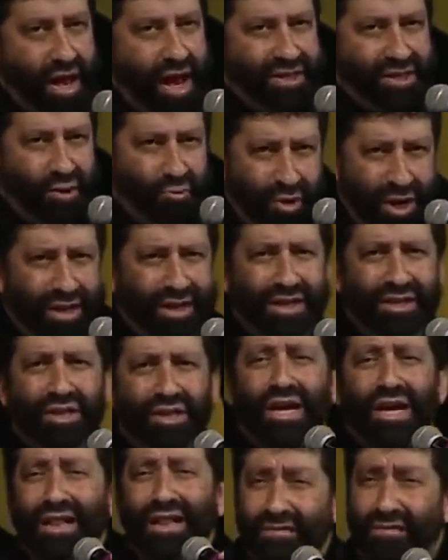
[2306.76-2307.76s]
I said, Really? She
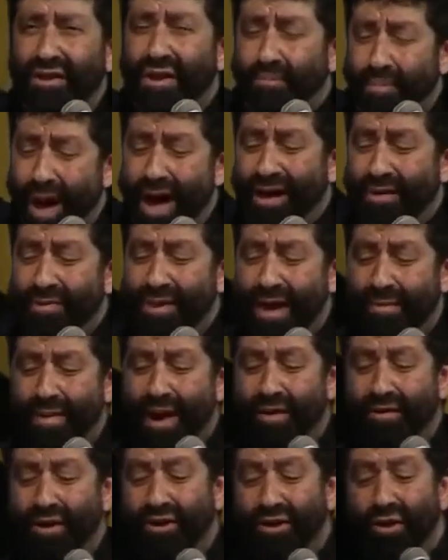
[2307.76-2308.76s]
says, I live at the bottom of that
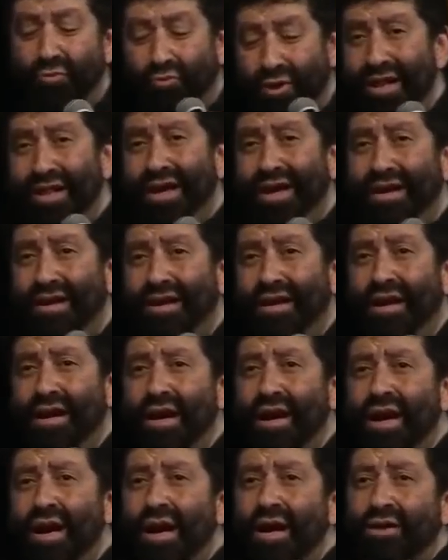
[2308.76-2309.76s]
mountain. I said, Really?
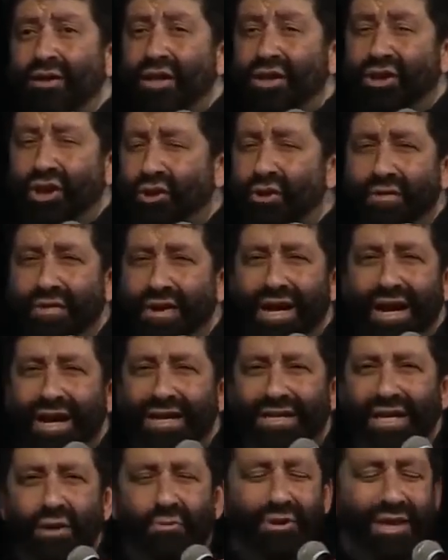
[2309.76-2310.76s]
She said, Do you have any
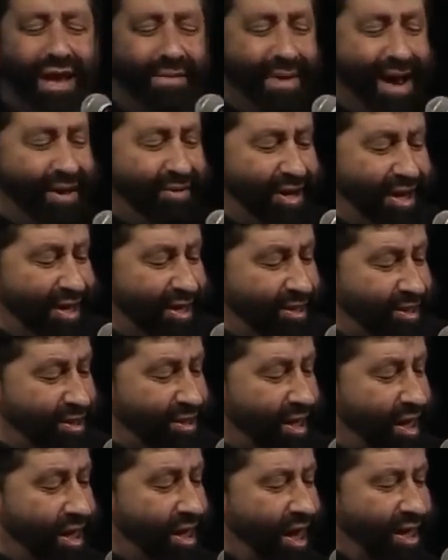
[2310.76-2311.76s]
idea what that mountain
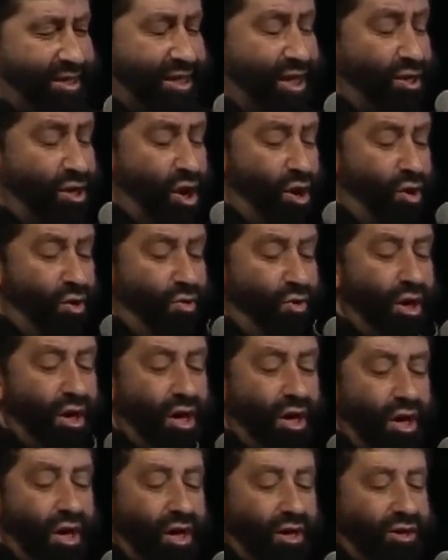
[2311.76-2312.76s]
is? I said, No.
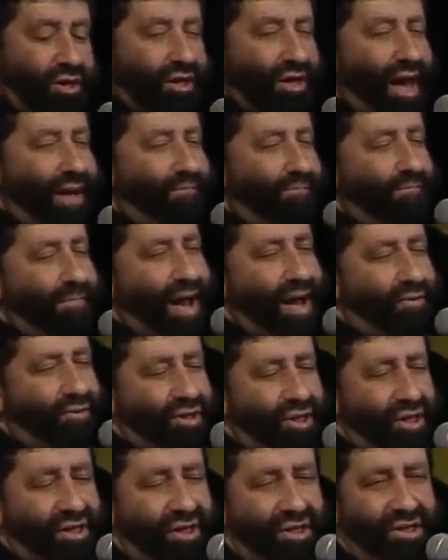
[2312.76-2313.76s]
She said, That
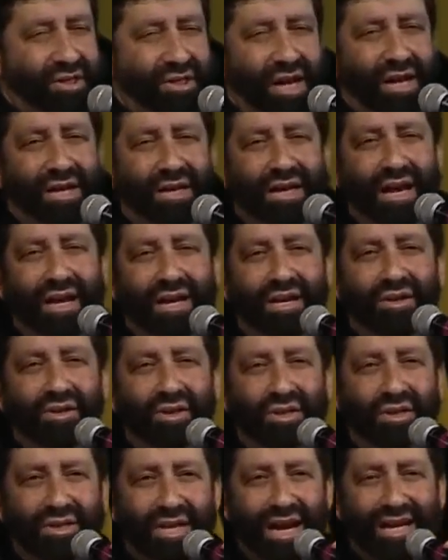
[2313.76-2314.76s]
mountain is dedicated
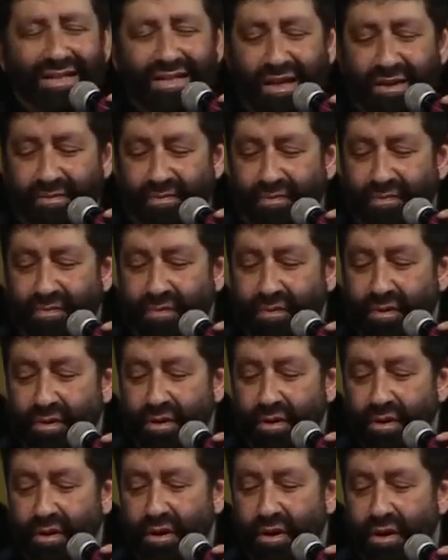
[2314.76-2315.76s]
to Satan.
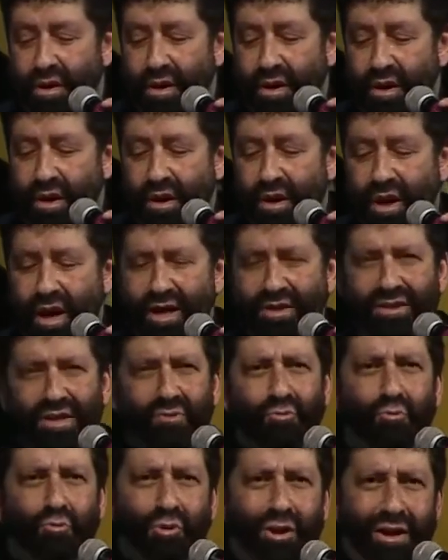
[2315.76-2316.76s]
I
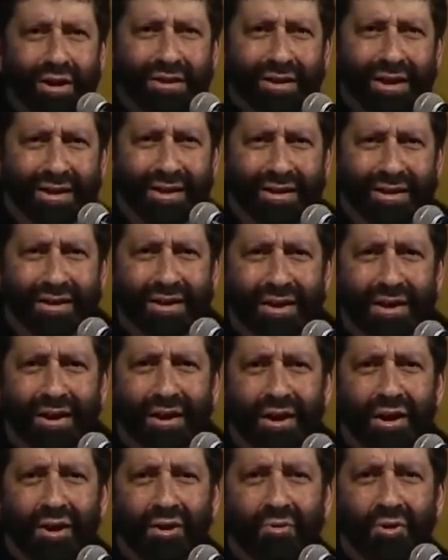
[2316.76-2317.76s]
said, Really?
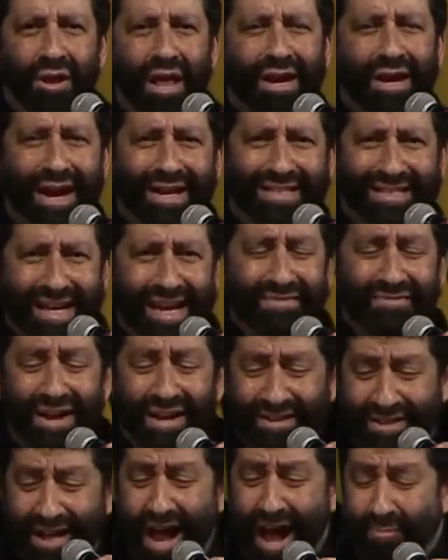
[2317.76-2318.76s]
Well, I got saved
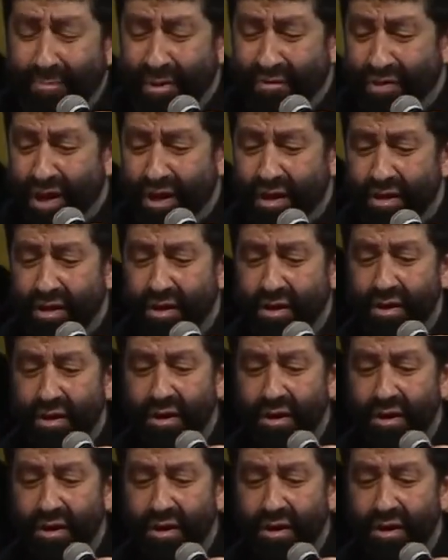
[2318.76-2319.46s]
on top of it.